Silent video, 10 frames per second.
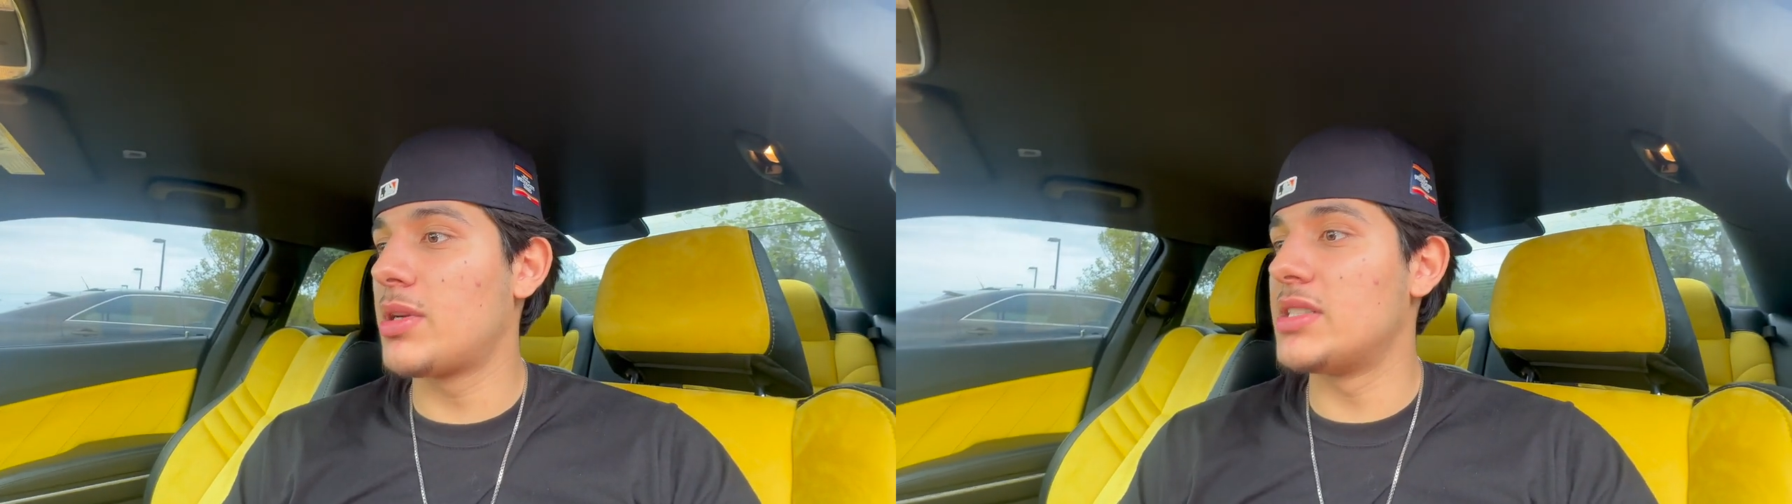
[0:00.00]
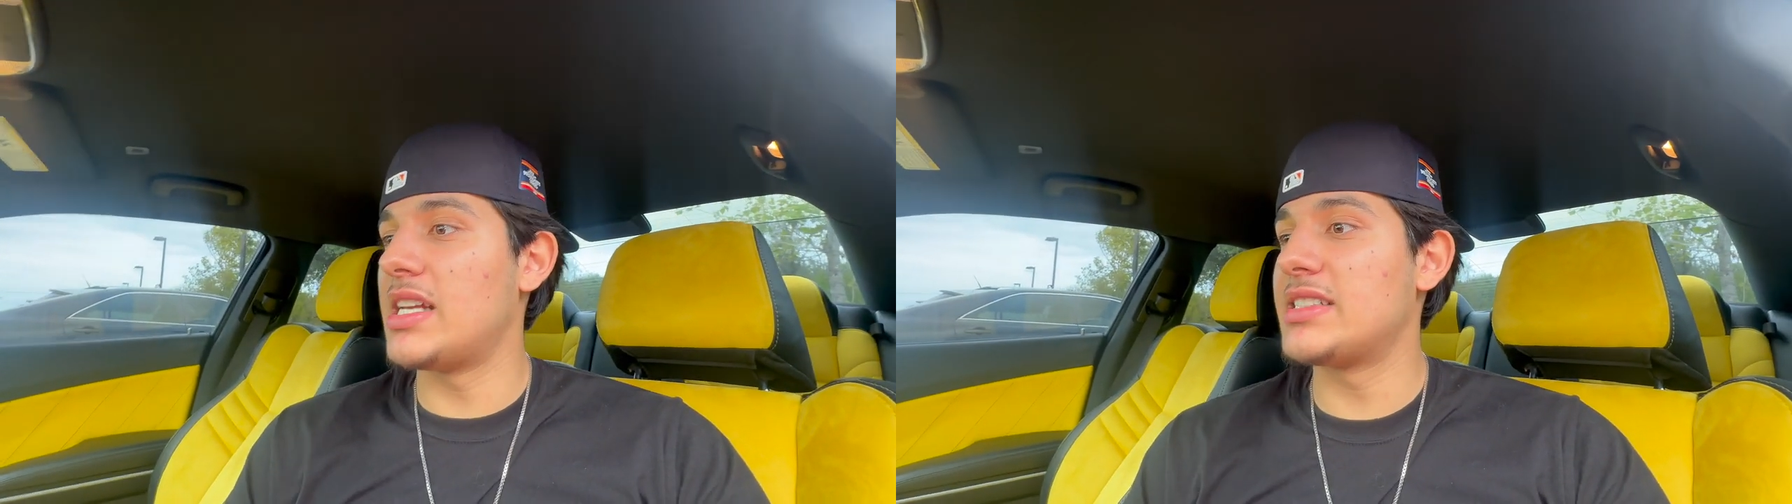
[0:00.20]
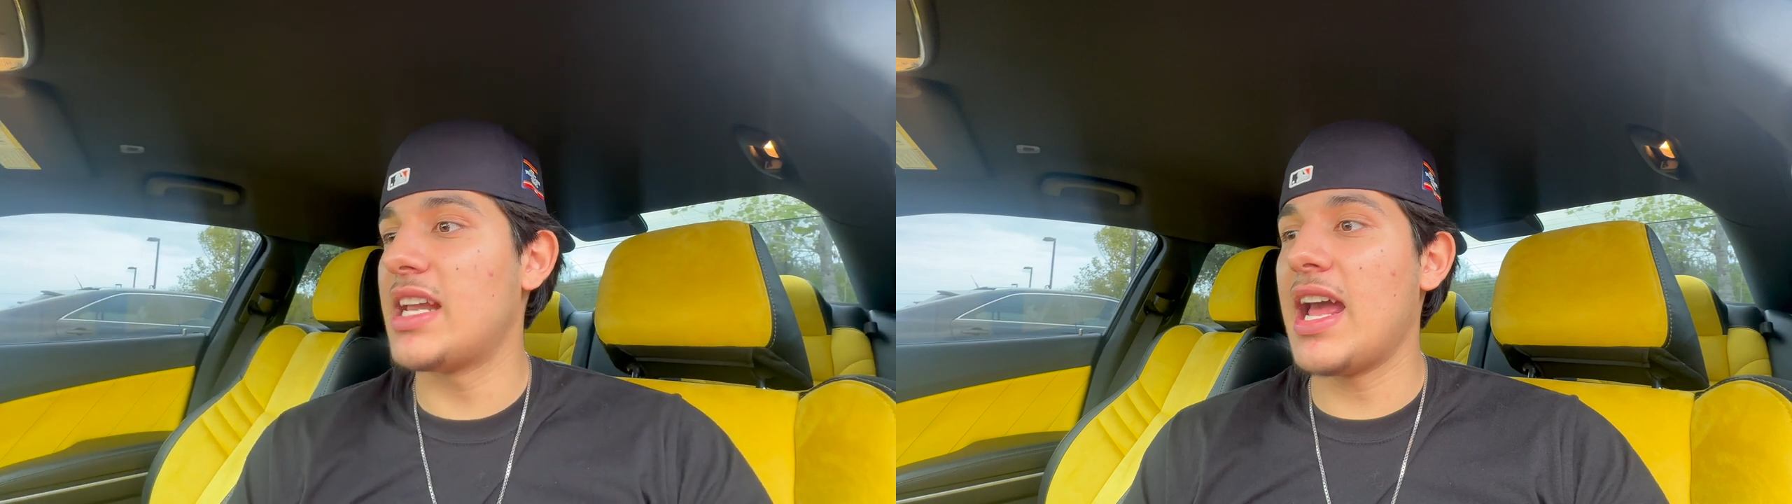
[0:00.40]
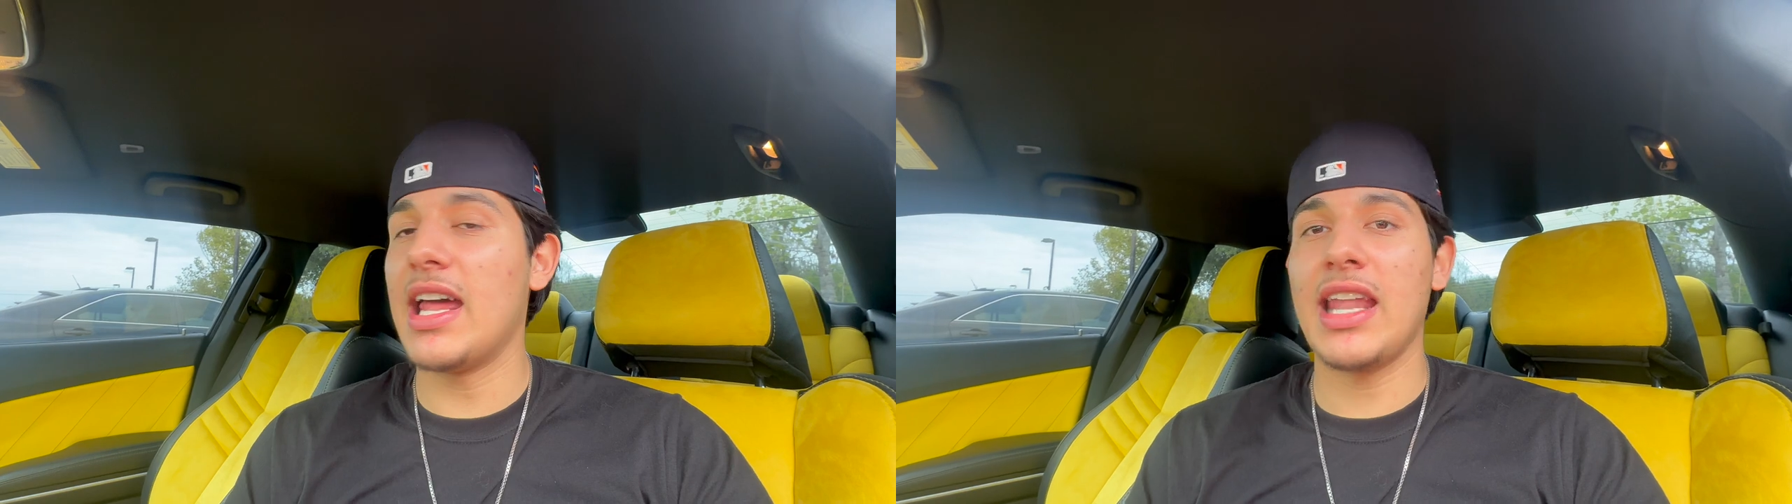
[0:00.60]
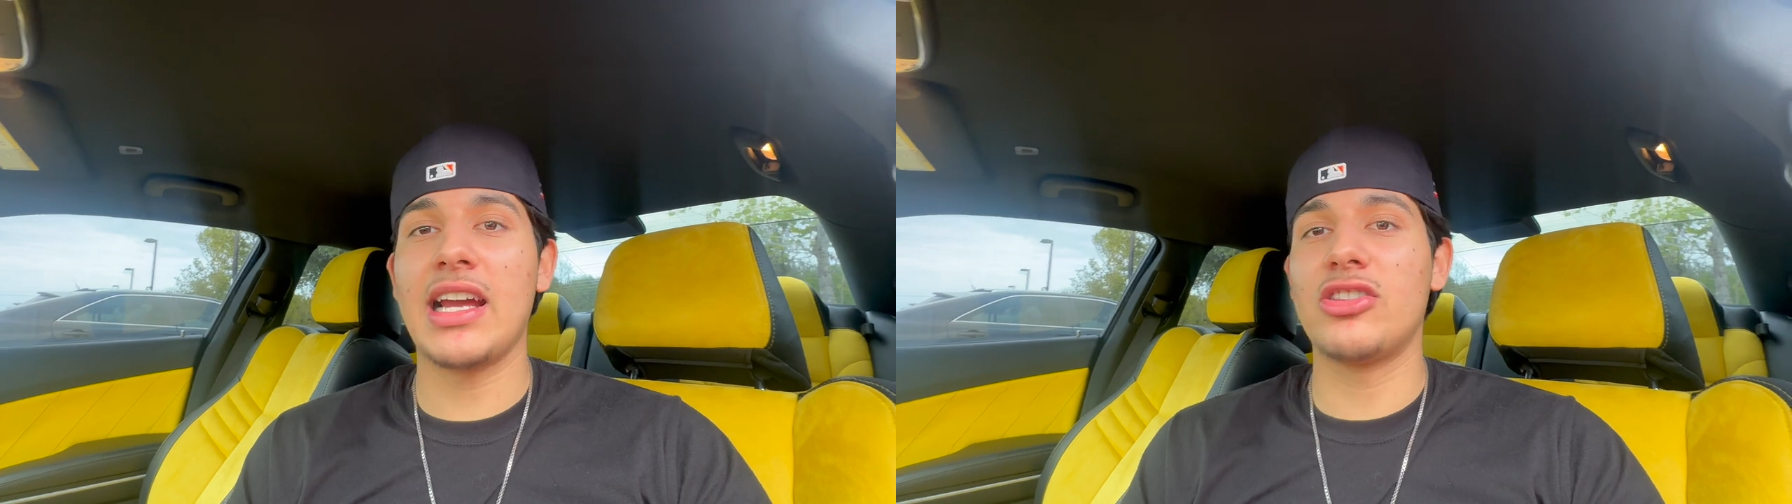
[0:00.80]
because they said I had
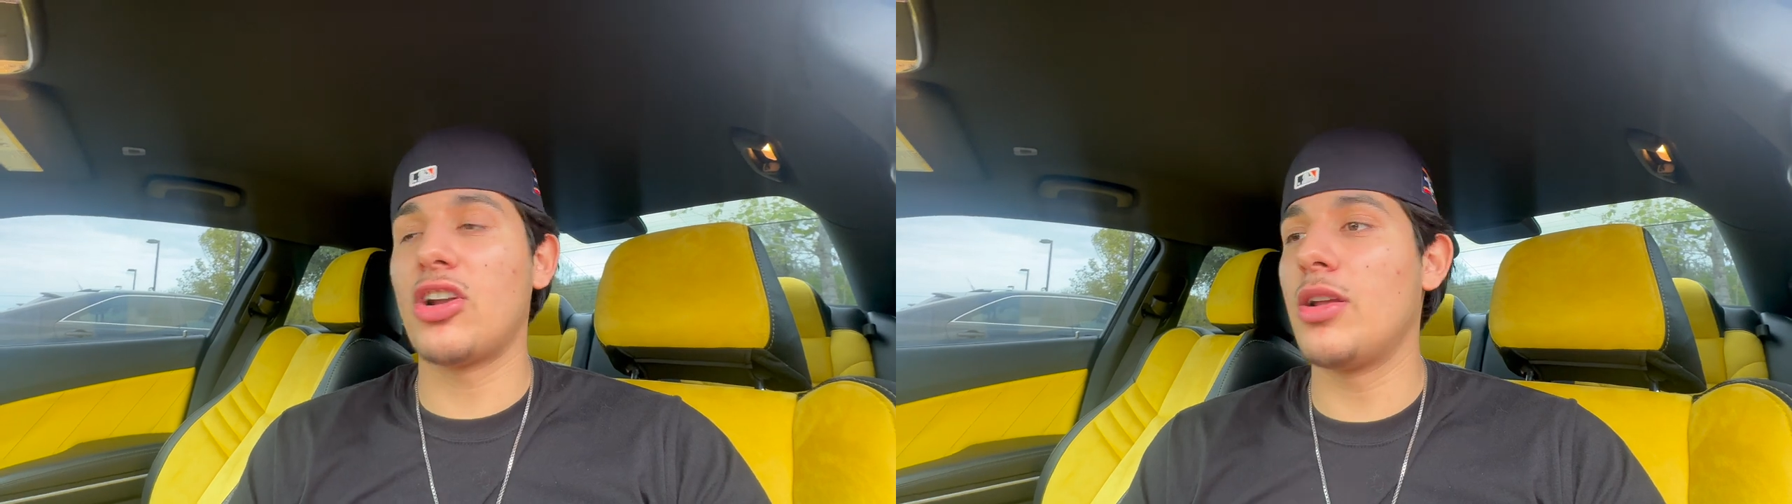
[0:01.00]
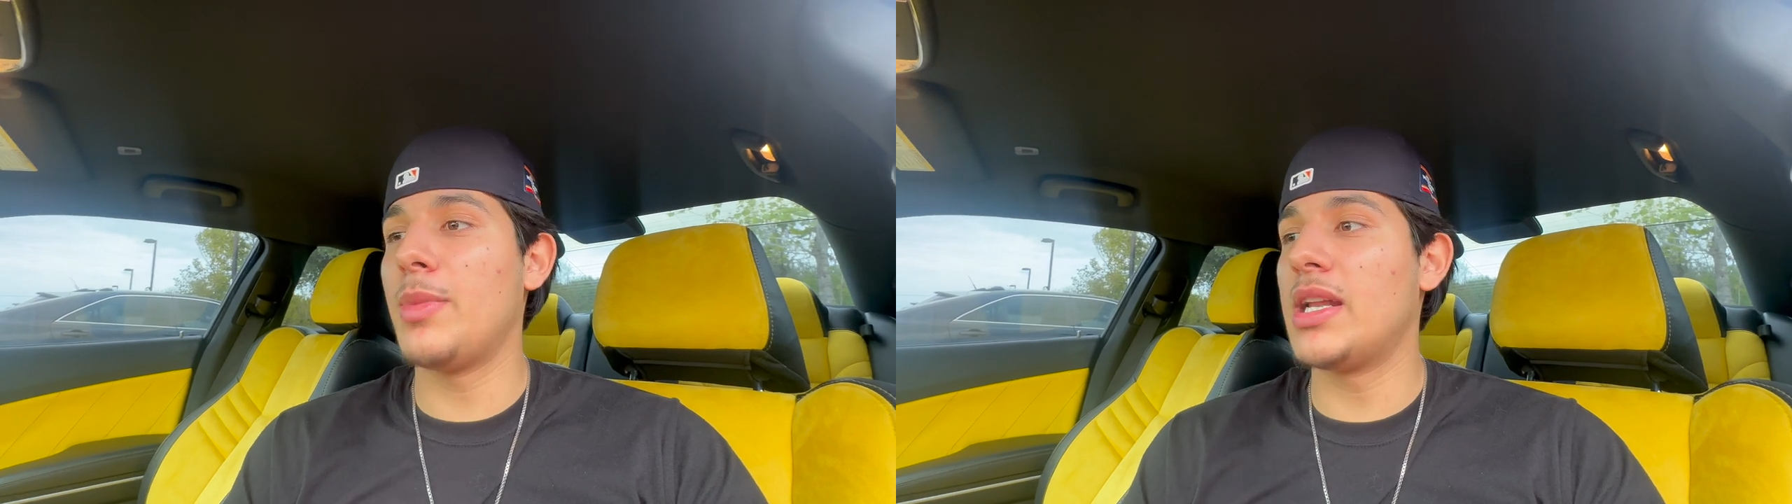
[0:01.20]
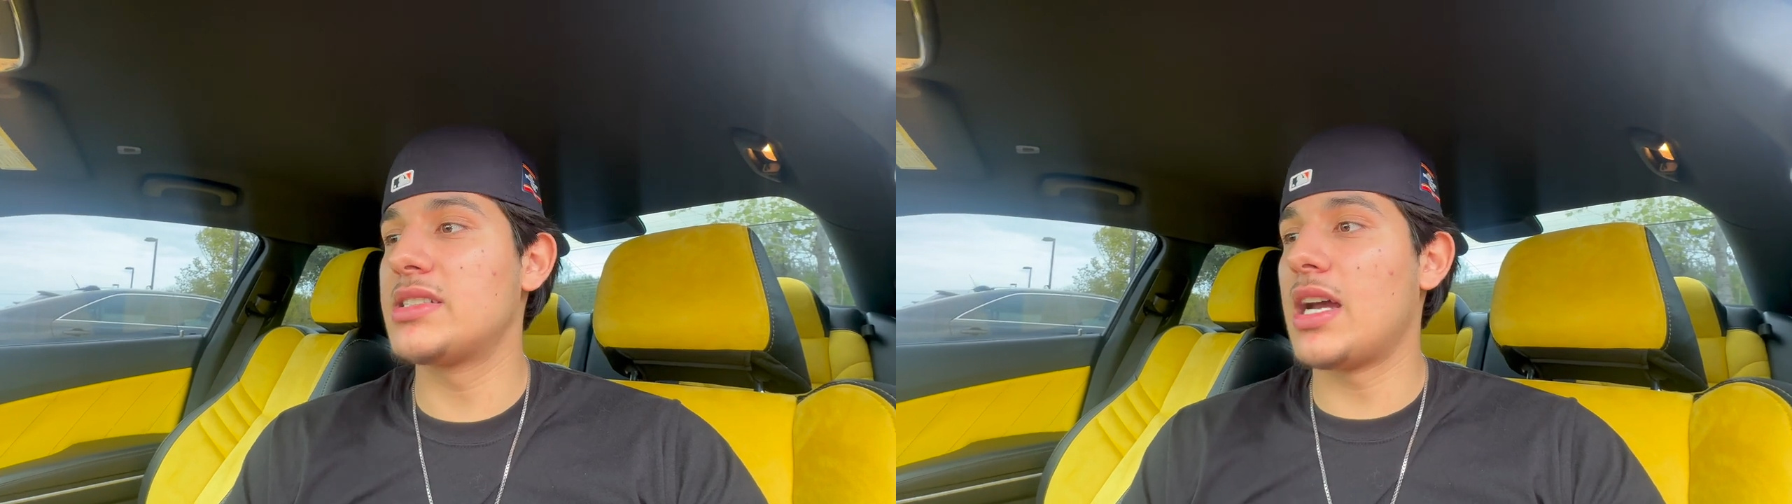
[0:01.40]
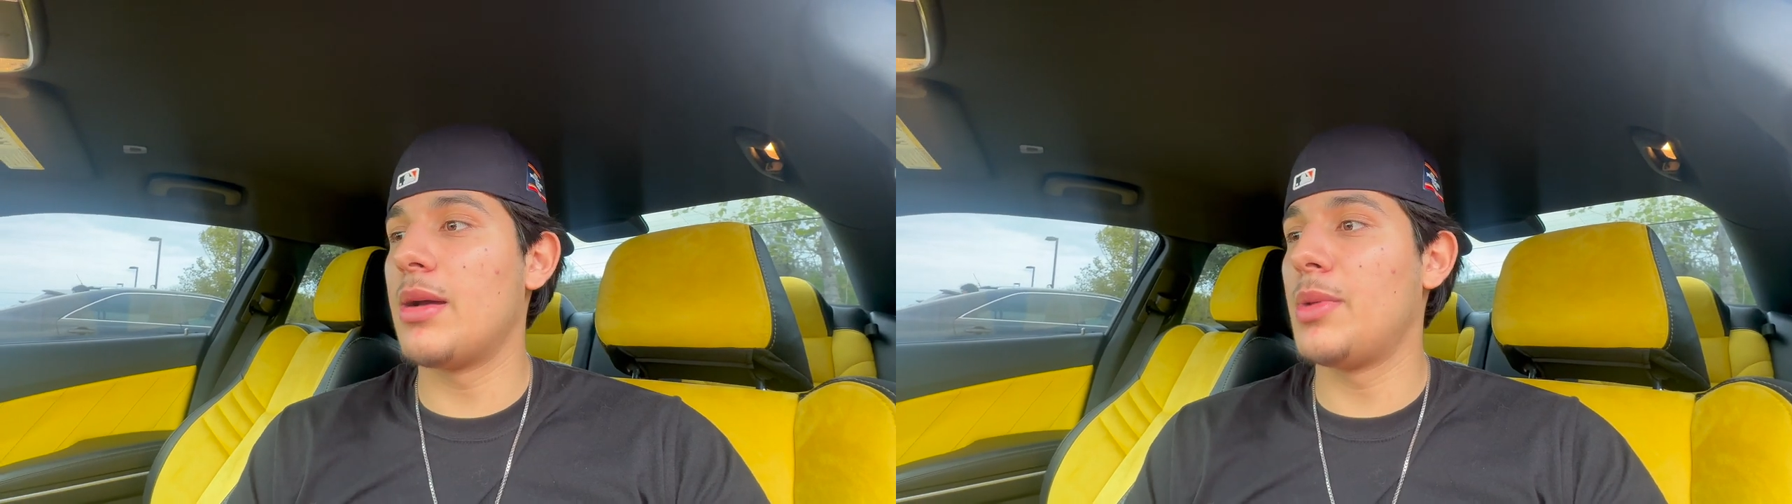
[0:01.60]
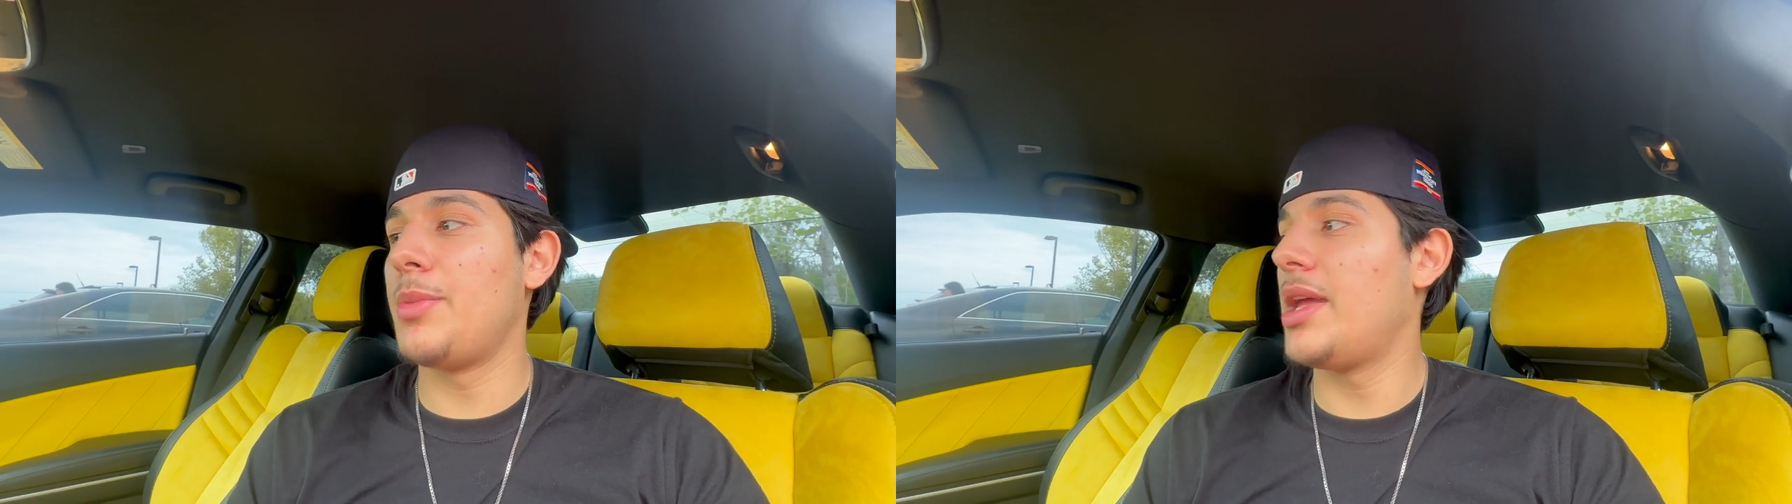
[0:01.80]
like a 30-minute
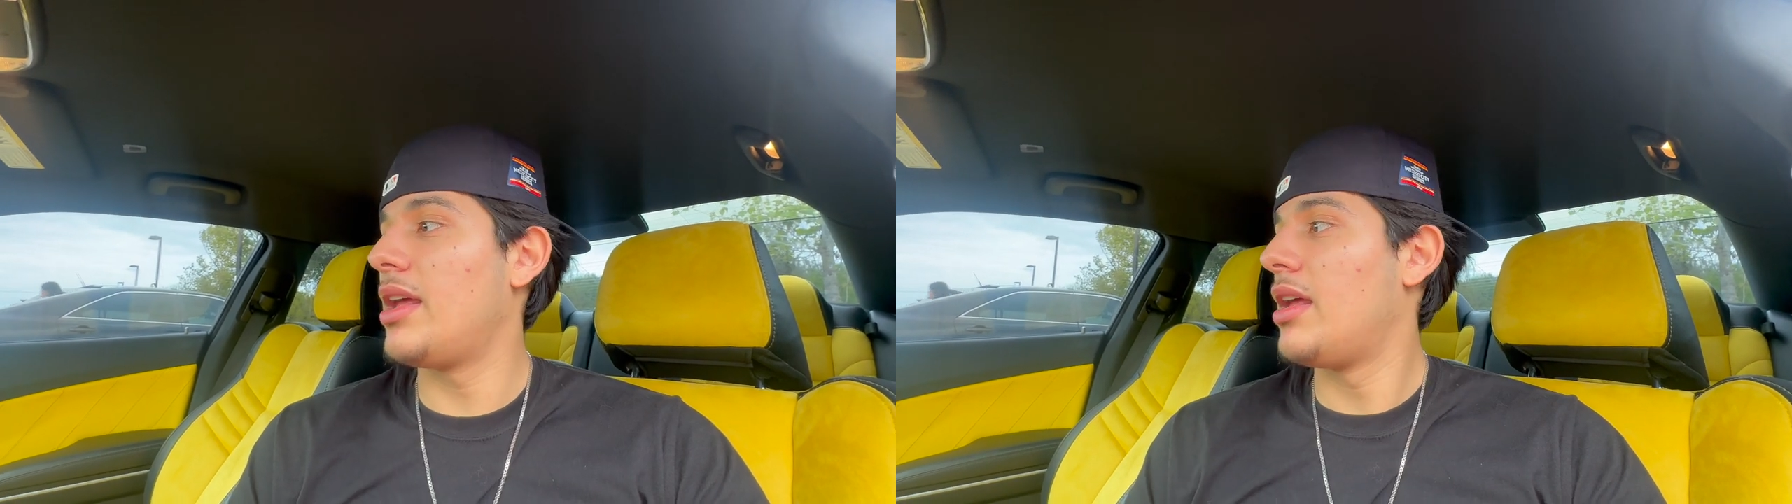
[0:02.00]
time limit.